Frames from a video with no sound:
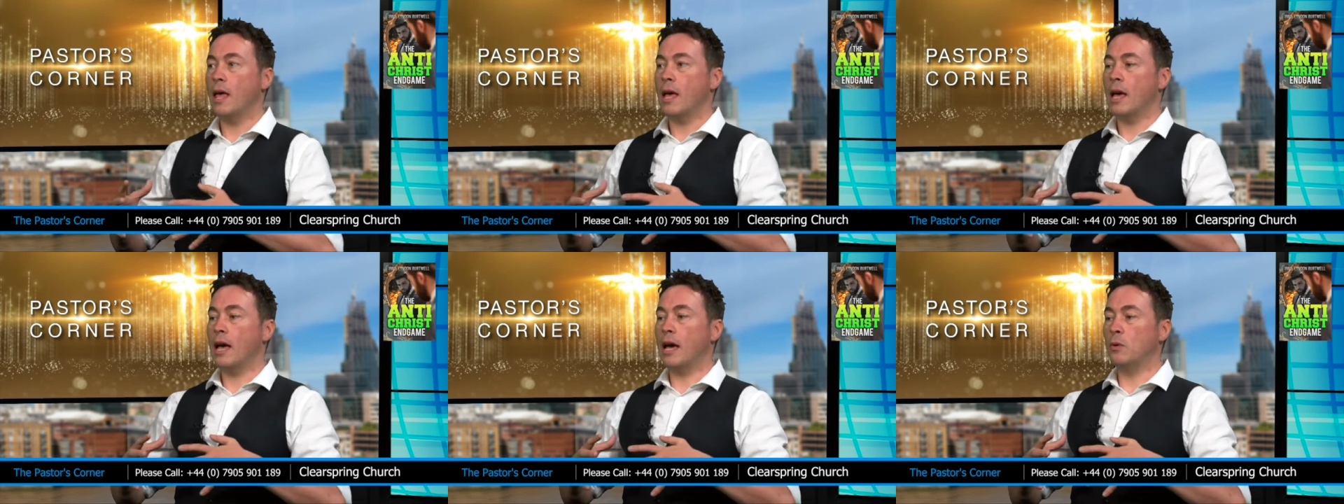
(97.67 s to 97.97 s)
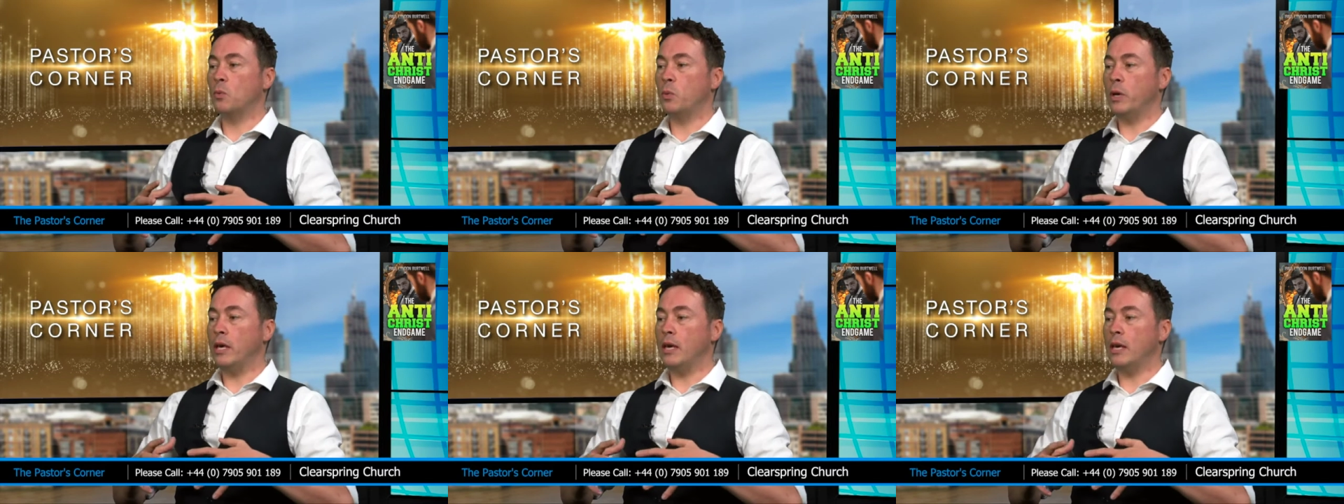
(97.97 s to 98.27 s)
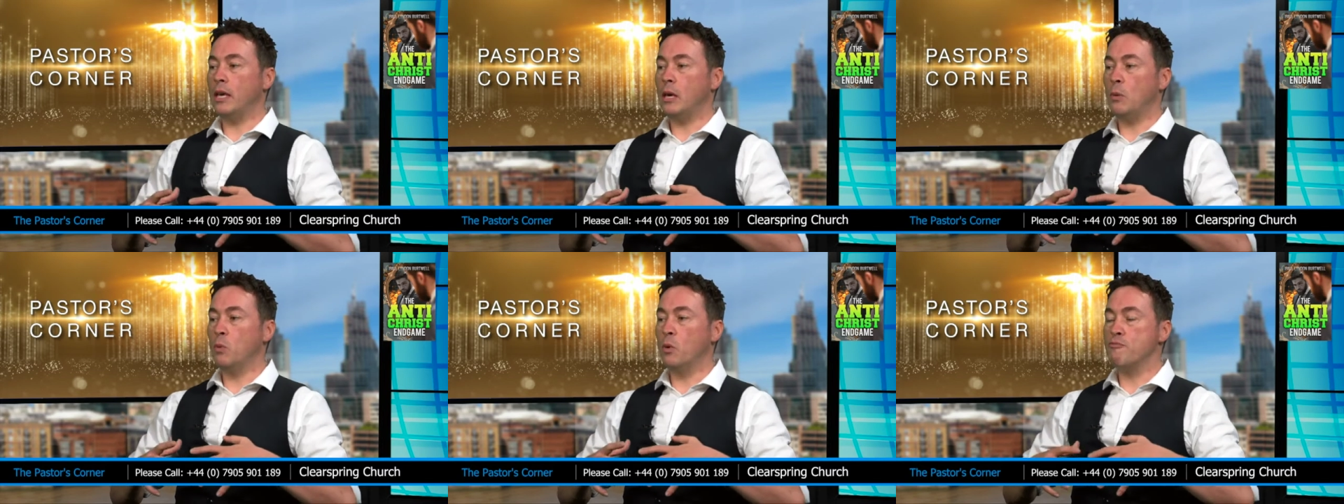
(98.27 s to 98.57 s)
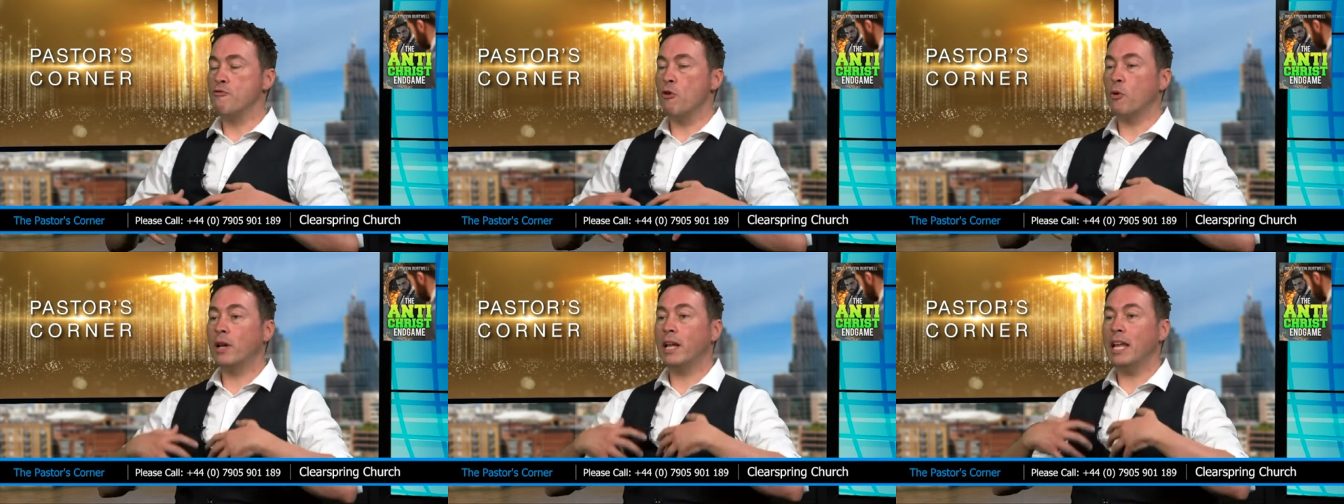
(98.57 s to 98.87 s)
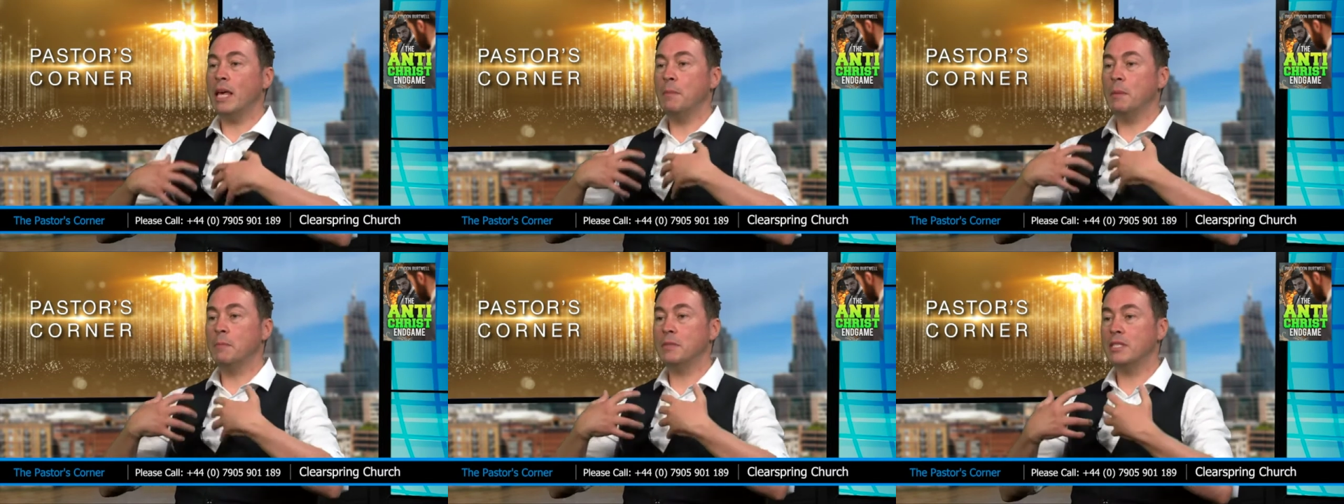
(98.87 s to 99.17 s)
and we, he will
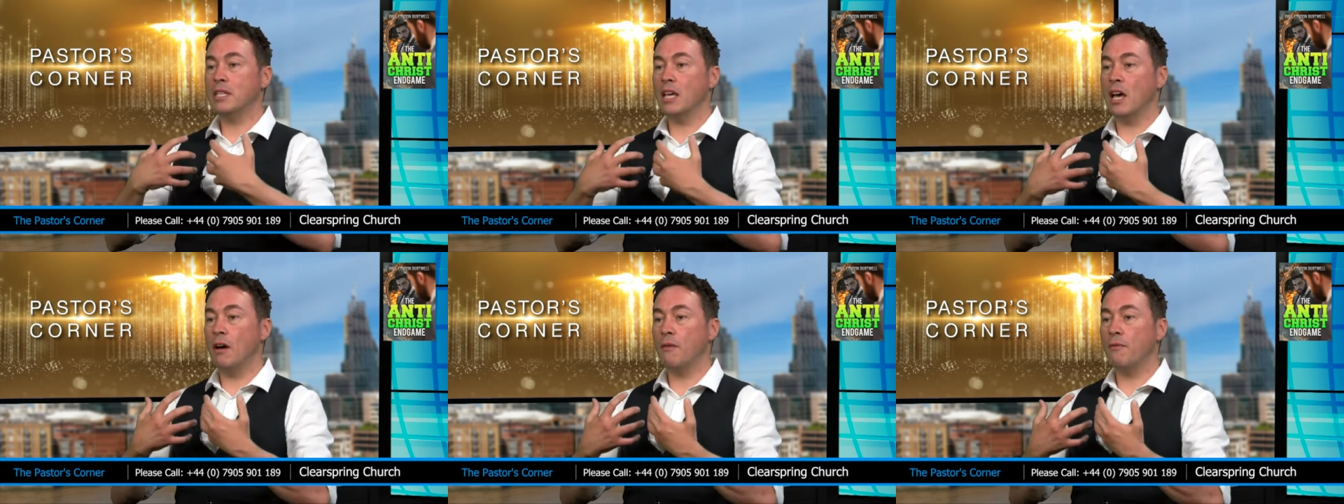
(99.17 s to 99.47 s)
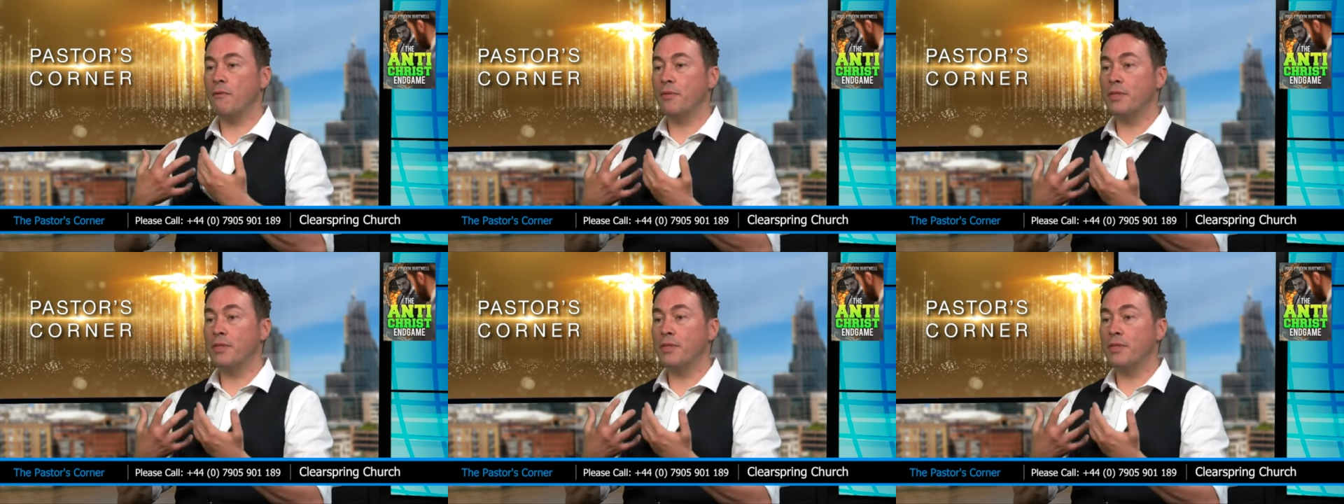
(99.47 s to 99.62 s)
proclaim himself